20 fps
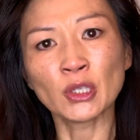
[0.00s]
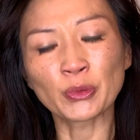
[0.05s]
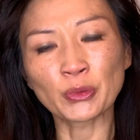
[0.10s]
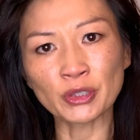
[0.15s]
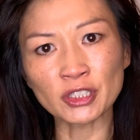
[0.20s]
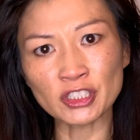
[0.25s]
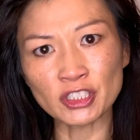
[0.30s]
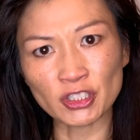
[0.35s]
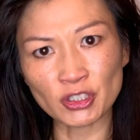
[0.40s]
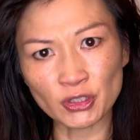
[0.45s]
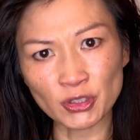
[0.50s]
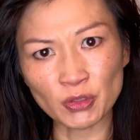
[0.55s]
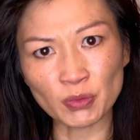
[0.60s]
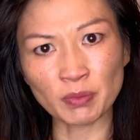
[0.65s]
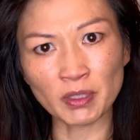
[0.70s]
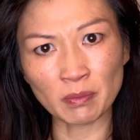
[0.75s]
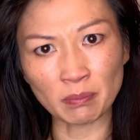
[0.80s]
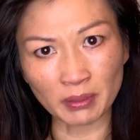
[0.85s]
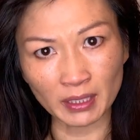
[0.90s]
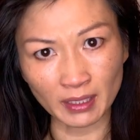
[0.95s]
Would you
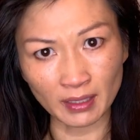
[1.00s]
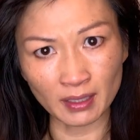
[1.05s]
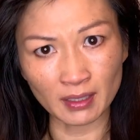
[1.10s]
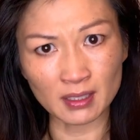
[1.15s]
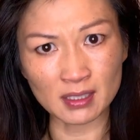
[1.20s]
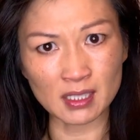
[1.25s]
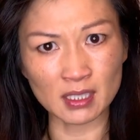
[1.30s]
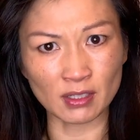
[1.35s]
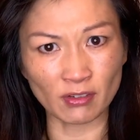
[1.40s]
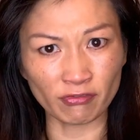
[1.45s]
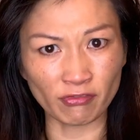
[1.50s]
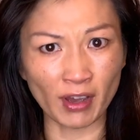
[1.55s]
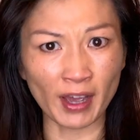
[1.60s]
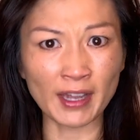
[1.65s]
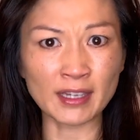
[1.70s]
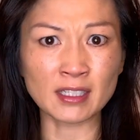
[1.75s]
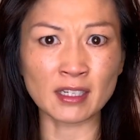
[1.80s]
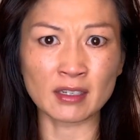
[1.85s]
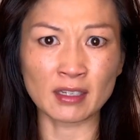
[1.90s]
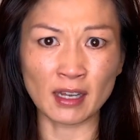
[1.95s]
be pleased to
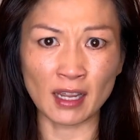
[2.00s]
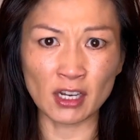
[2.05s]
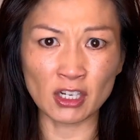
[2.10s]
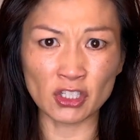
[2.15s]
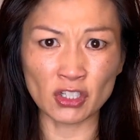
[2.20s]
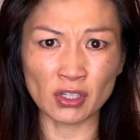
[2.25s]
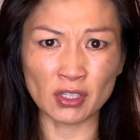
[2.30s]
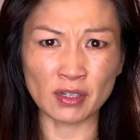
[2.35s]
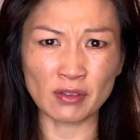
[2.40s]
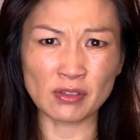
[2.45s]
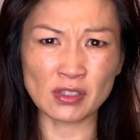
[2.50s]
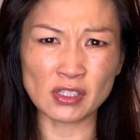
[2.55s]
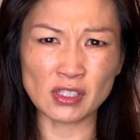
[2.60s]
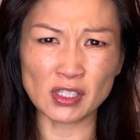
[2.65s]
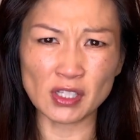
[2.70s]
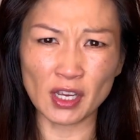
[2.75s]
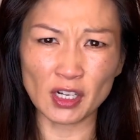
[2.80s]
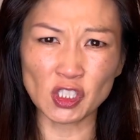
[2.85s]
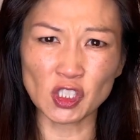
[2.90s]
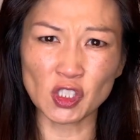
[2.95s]
find a nation of
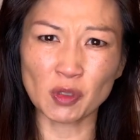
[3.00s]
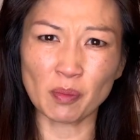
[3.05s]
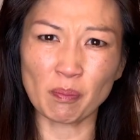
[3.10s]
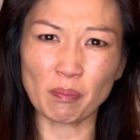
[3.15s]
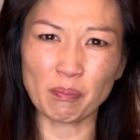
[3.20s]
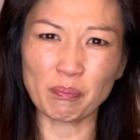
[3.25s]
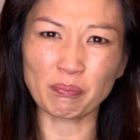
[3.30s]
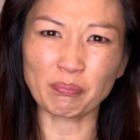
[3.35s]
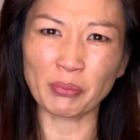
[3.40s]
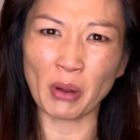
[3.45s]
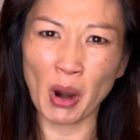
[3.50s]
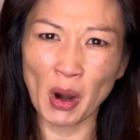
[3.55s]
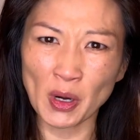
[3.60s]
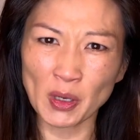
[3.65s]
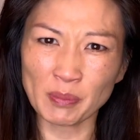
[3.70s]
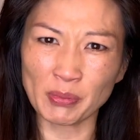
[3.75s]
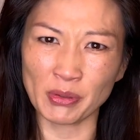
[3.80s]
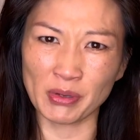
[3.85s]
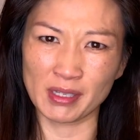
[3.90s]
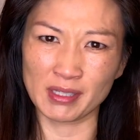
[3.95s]
such
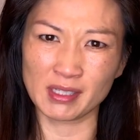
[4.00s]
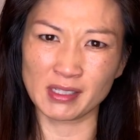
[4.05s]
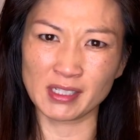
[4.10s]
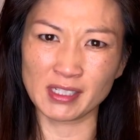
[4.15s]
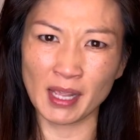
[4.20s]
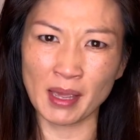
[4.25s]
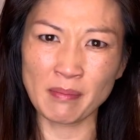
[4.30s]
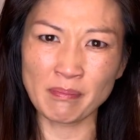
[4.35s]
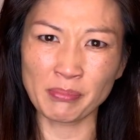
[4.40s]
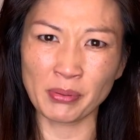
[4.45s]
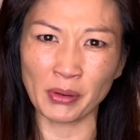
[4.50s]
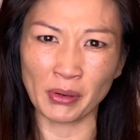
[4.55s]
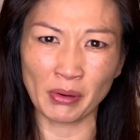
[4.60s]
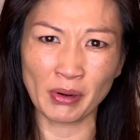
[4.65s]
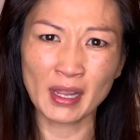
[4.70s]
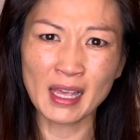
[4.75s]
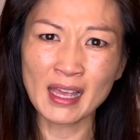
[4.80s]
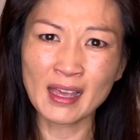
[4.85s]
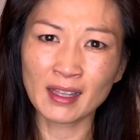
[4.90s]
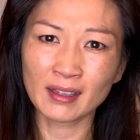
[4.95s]
barbarous
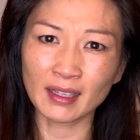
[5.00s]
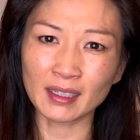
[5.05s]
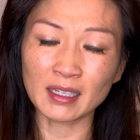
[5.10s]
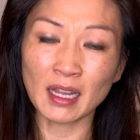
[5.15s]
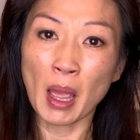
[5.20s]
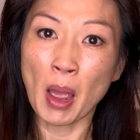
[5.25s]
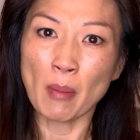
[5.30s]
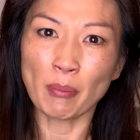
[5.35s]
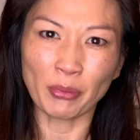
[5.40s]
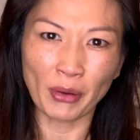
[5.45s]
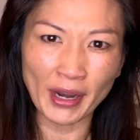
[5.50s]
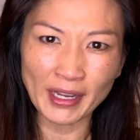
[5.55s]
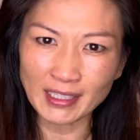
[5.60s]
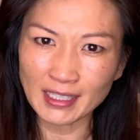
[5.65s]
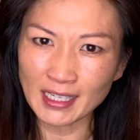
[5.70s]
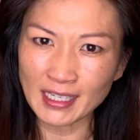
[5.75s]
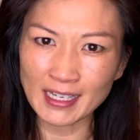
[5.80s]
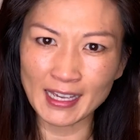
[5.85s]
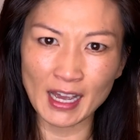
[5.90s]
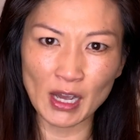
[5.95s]
temper that
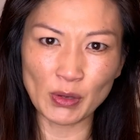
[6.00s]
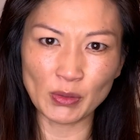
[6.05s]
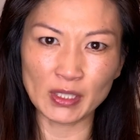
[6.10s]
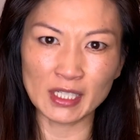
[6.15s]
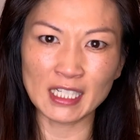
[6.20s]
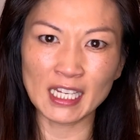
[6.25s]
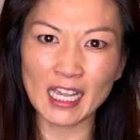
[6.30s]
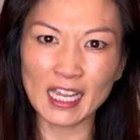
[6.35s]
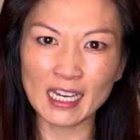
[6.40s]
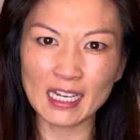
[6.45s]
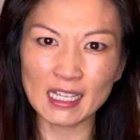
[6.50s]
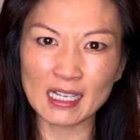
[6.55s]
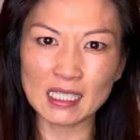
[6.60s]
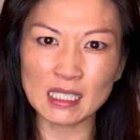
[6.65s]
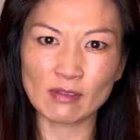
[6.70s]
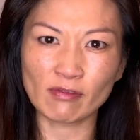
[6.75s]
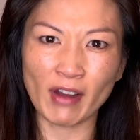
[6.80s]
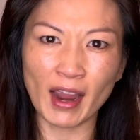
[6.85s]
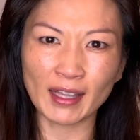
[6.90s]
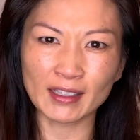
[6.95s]
breaking out in
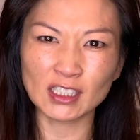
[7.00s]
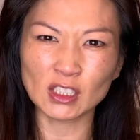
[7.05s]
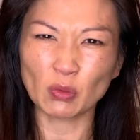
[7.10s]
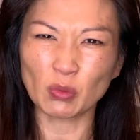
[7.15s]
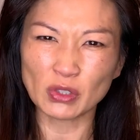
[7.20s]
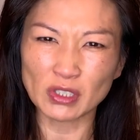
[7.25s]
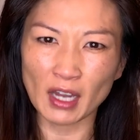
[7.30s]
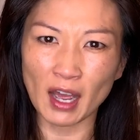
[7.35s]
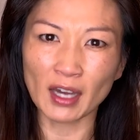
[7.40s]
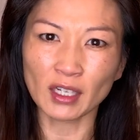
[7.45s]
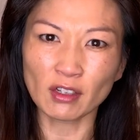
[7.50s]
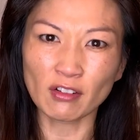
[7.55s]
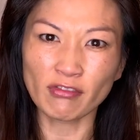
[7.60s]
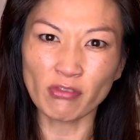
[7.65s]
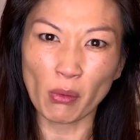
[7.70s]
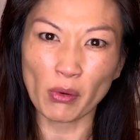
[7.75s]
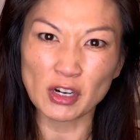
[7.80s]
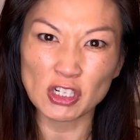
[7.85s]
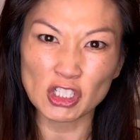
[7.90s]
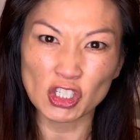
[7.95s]
hideous violence would not
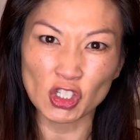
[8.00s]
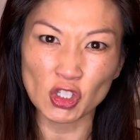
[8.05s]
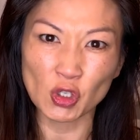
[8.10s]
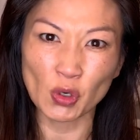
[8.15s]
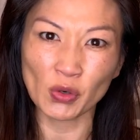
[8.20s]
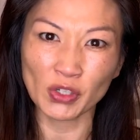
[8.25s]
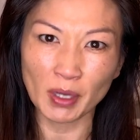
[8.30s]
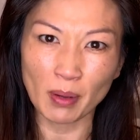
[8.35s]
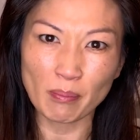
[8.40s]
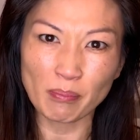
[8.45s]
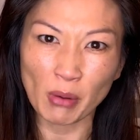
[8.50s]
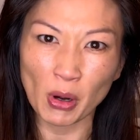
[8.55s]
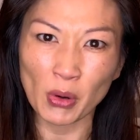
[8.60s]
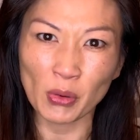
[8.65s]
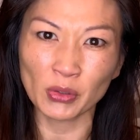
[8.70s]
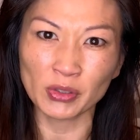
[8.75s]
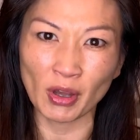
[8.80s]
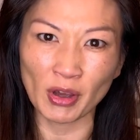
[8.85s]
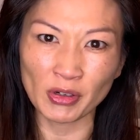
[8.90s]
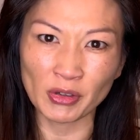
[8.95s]
afford you an
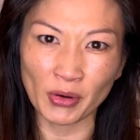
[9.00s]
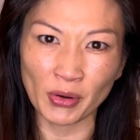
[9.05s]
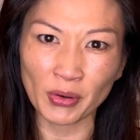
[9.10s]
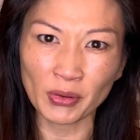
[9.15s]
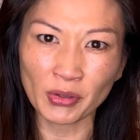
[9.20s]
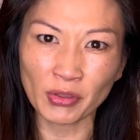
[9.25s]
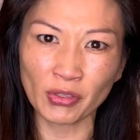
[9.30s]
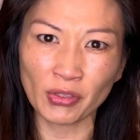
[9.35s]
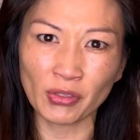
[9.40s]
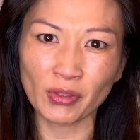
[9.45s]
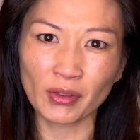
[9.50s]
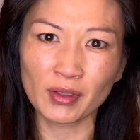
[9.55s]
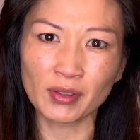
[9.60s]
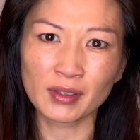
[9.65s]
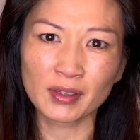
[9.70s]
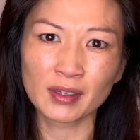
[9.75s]
abode on earth?